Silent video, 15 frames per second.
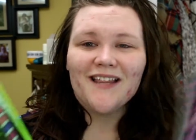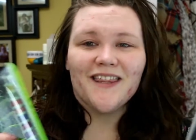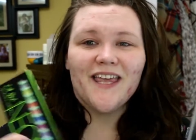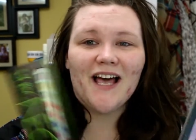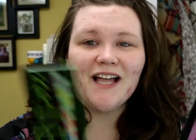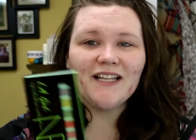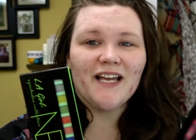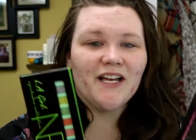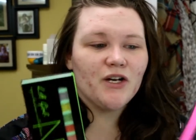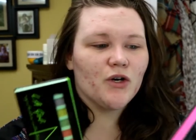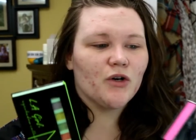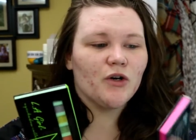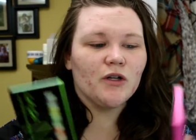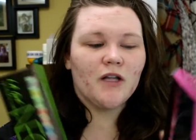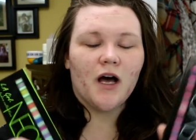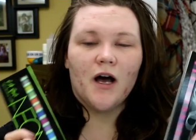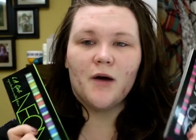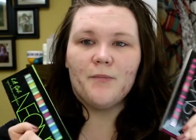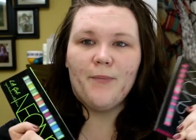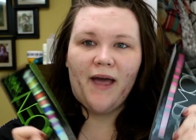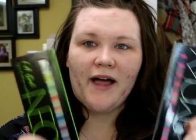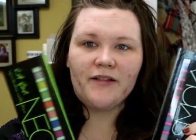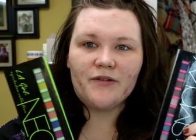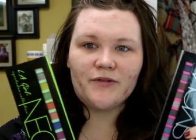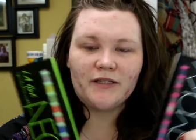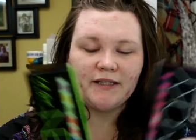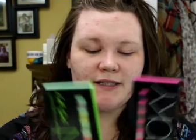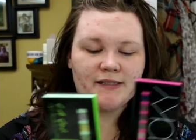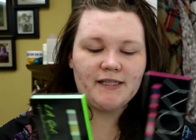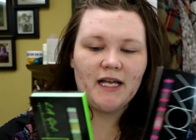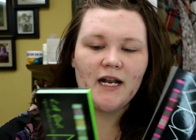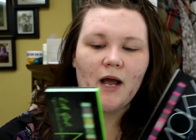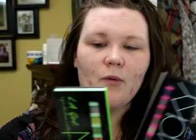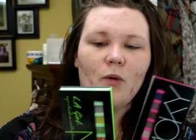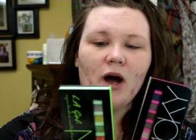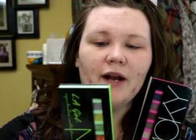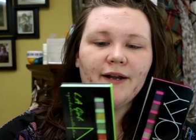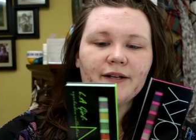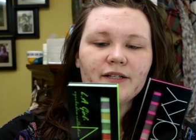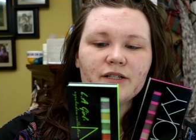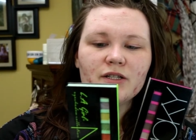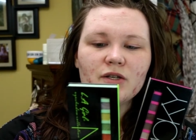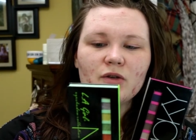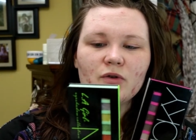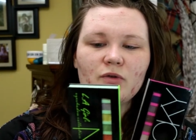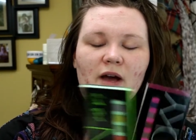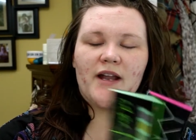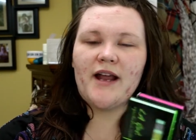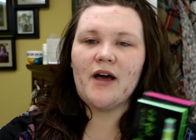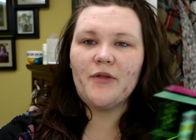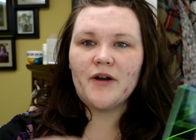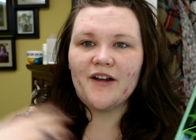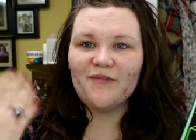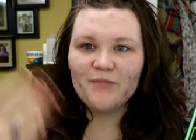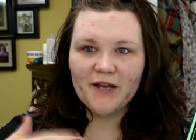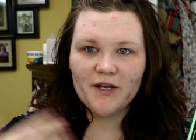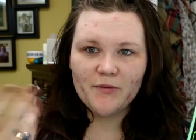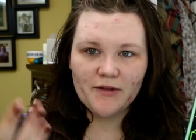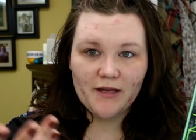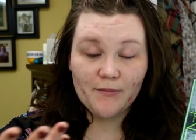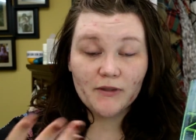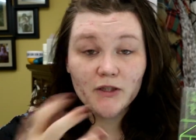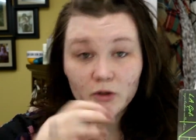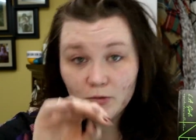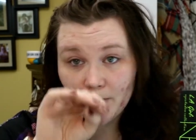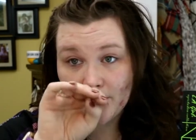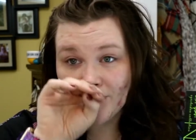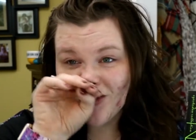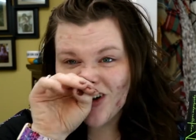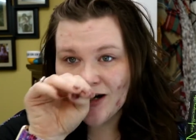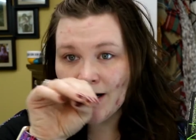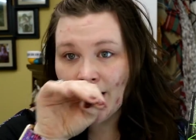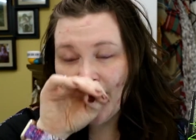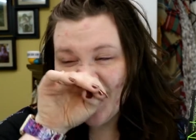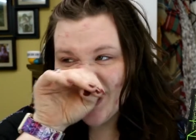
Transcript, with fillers: The L A Girl um, palette release, and I wanted to, now that I've played with them a little bit more,